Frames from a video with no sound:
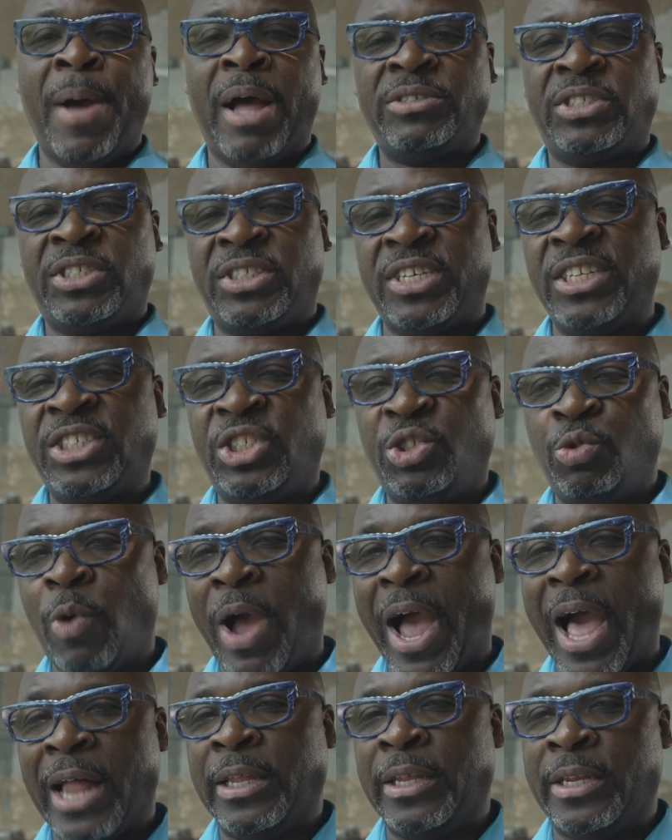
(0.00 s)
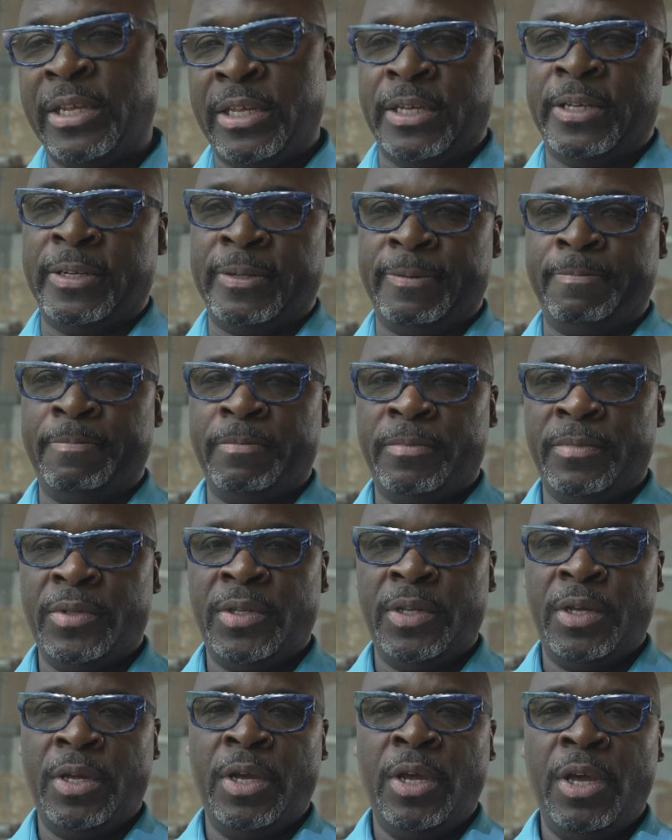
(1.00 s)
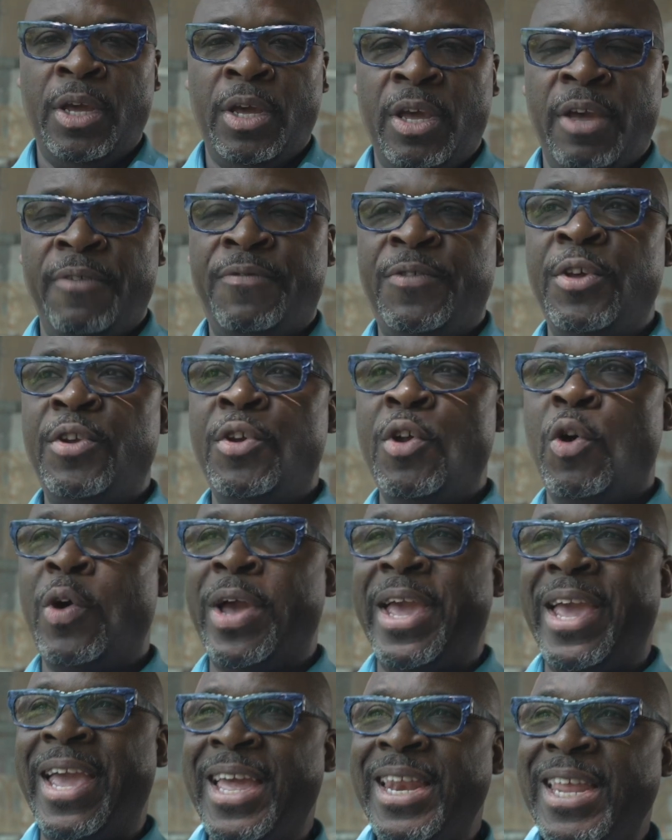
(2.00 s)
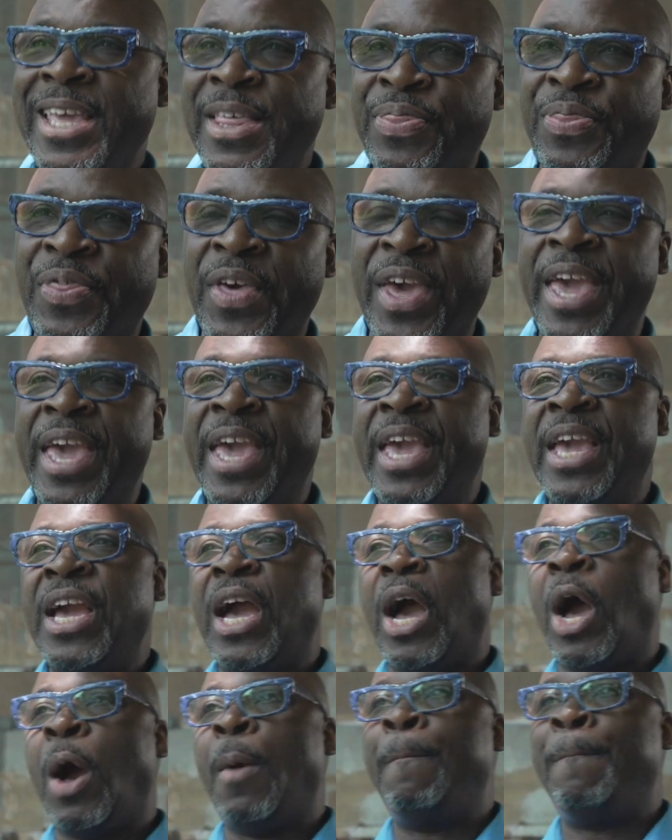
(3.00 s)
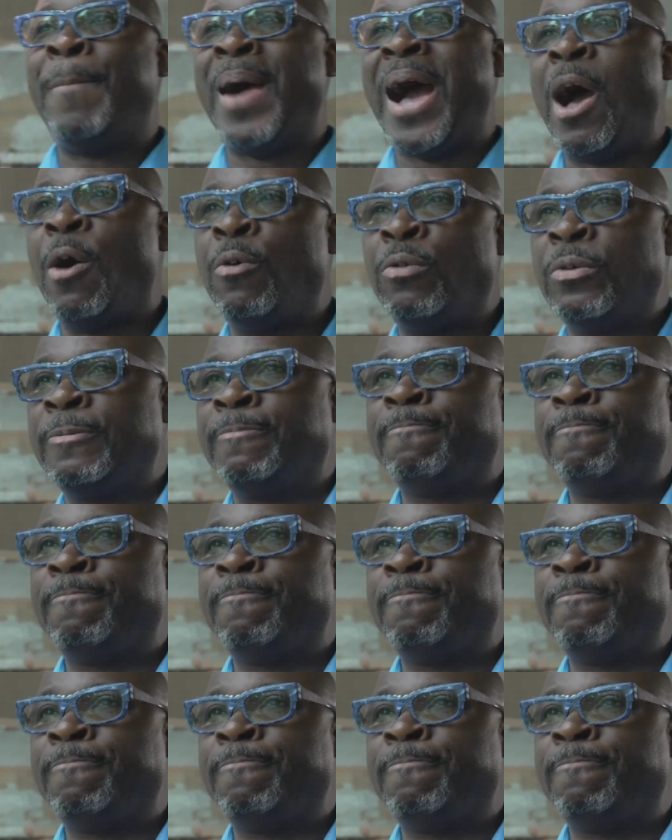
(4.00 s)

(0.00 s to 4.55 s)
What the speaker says: sensuality, if you know anything about